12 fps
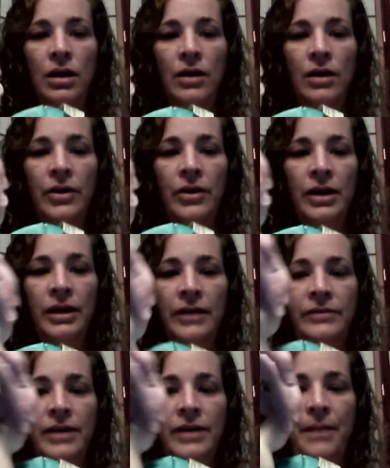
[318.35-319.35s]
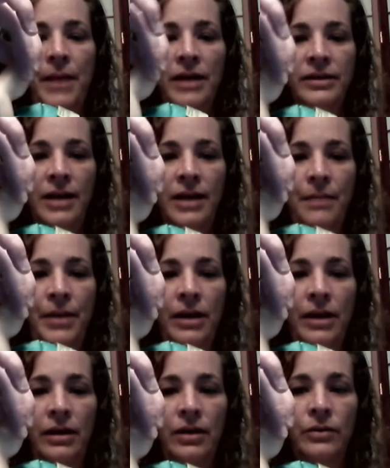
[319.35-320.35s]
You're gonna lift it up onto that
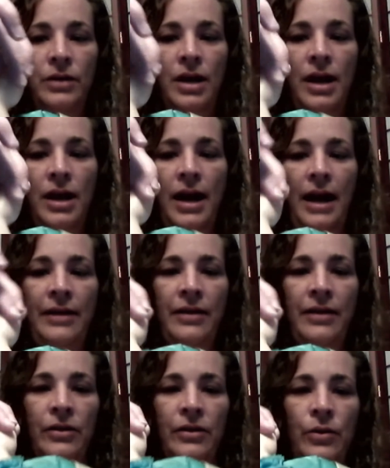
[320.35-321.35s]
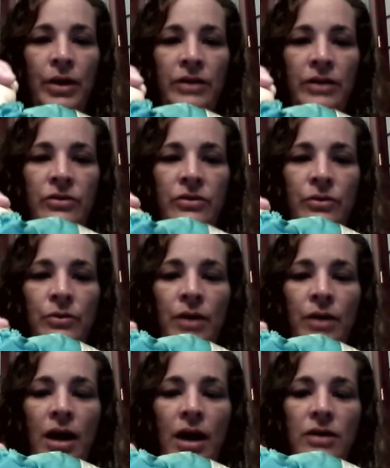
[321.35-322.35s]
pillow, and then they're going to
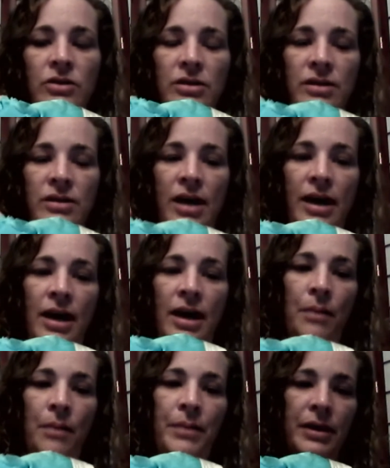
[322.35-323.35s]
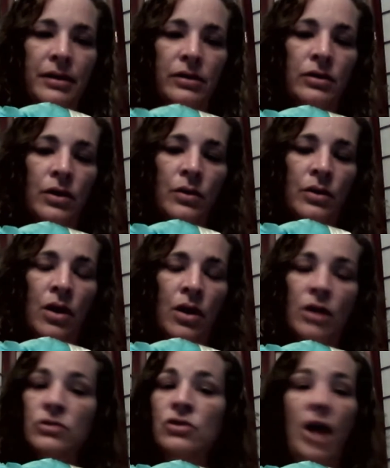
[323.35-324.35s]
just kind of help it go
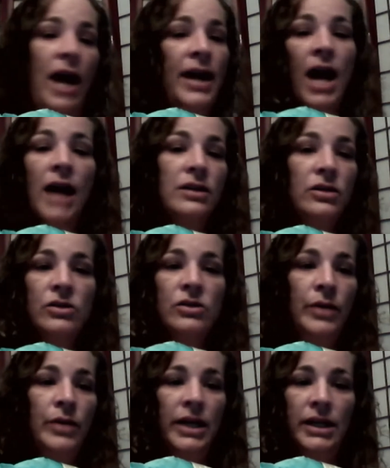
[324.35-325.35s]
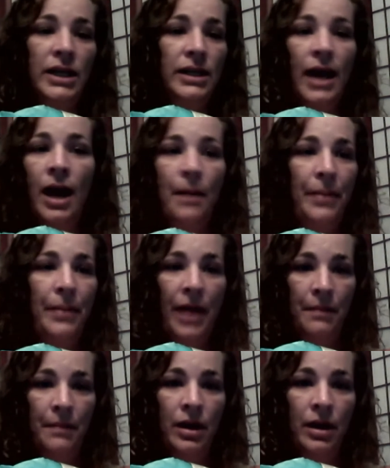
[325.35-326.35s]
along. Try not to do anything to help
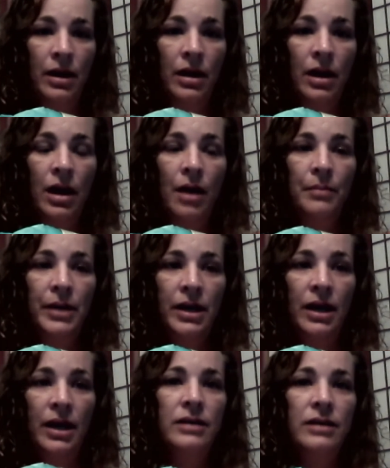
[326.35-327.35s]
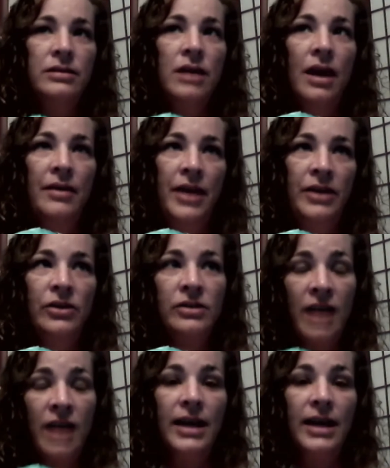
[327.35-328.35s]
them, because then you're
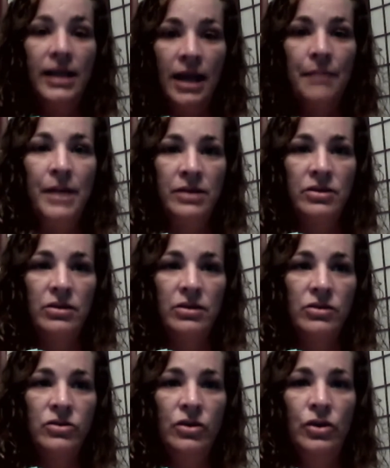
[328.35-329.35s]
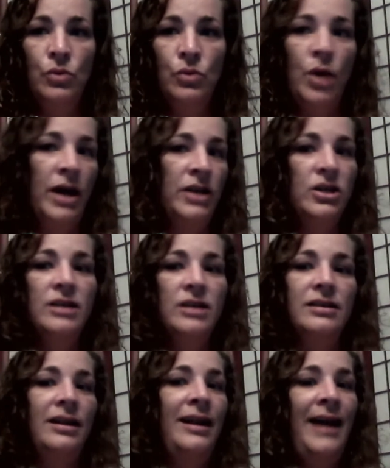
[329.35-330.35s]
tightening that muscle. So you want to just
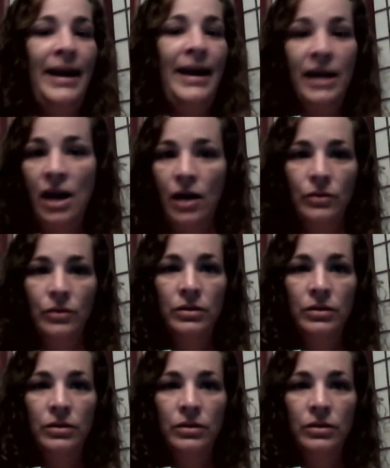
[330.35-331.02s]
let it go.